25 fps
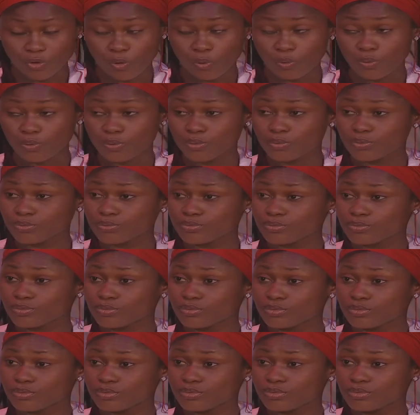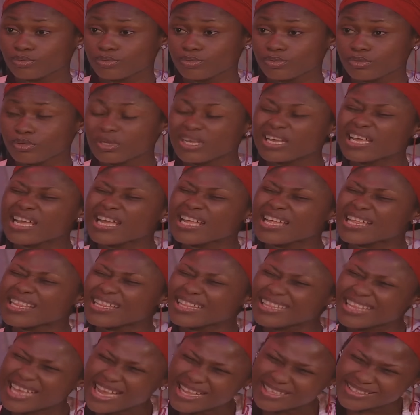Oh,
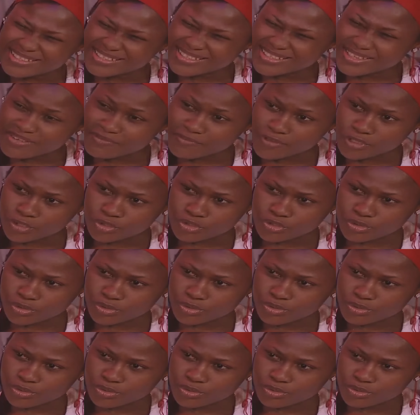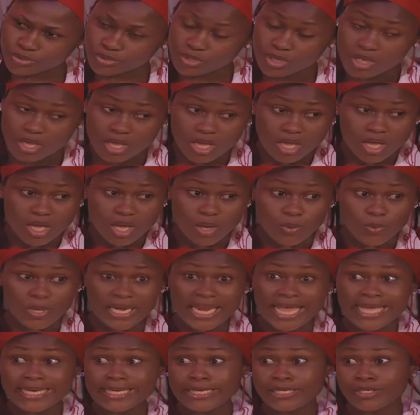that's Victor. Well,
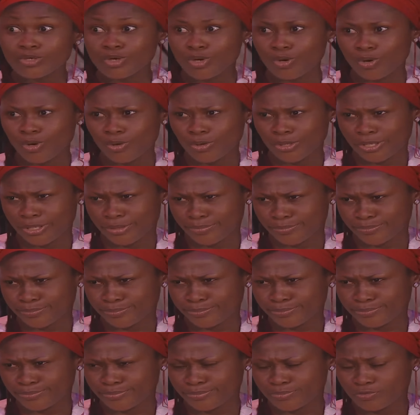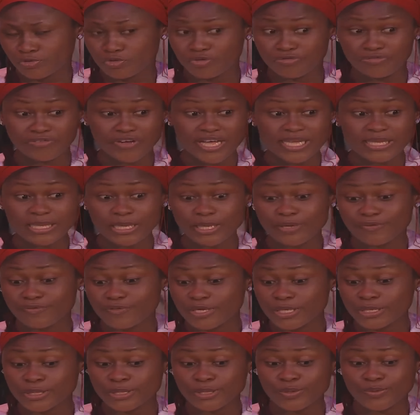I did call him to find out if
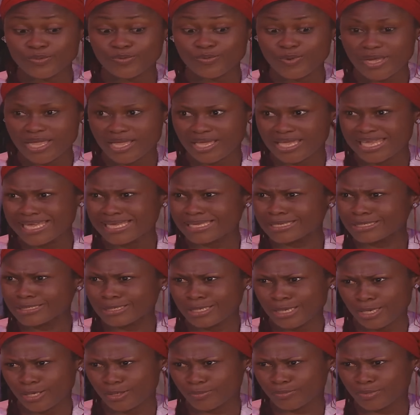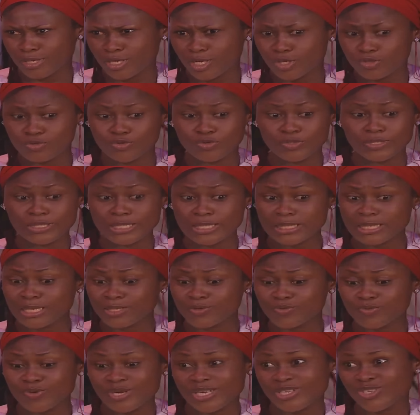there is a way he can help to see
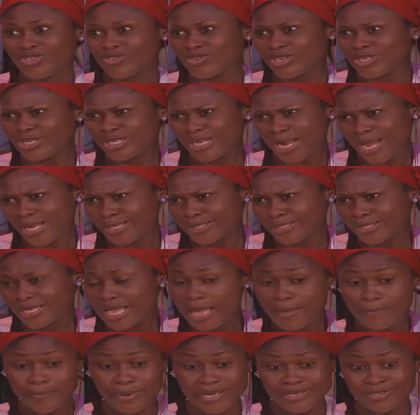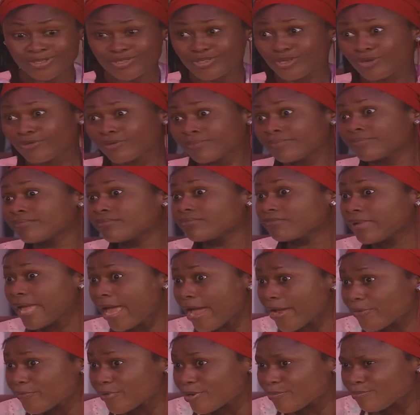that we extradite Pastor
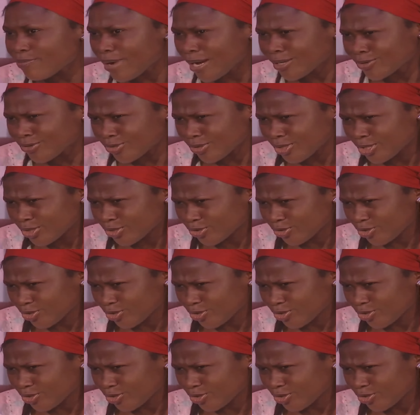Henry back to his